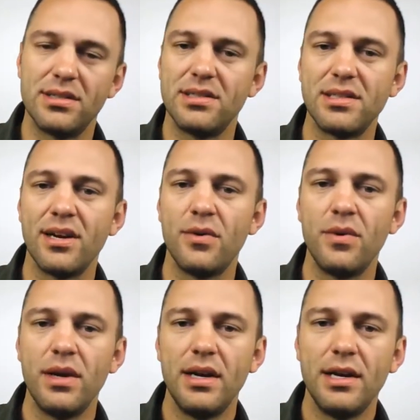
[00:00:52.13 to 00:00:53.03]
So,
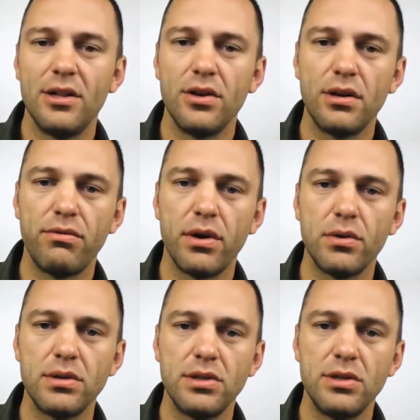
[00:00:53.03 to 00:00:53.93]
looking
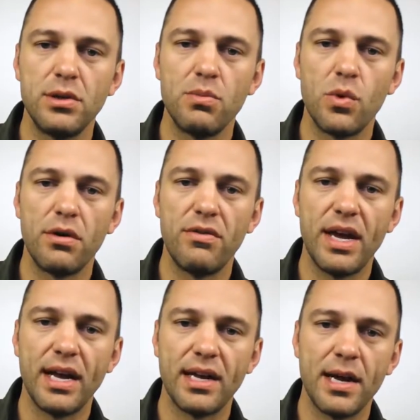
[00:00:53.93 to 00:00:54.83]
forward to doing more of
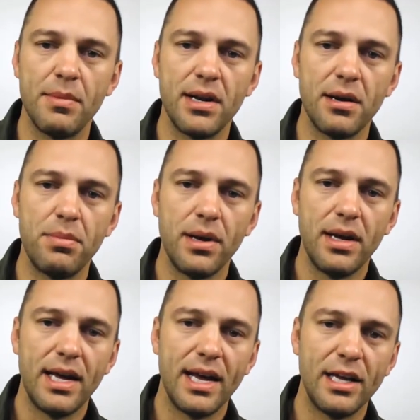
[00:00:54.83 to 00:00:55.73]
that coming up
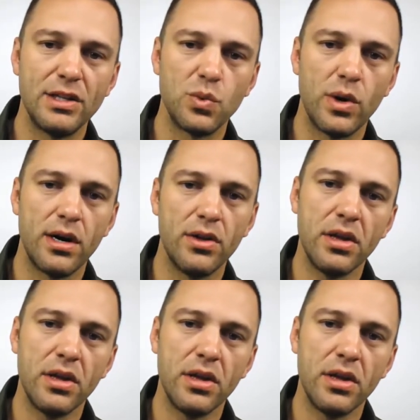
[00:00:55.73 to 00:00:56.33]
as well.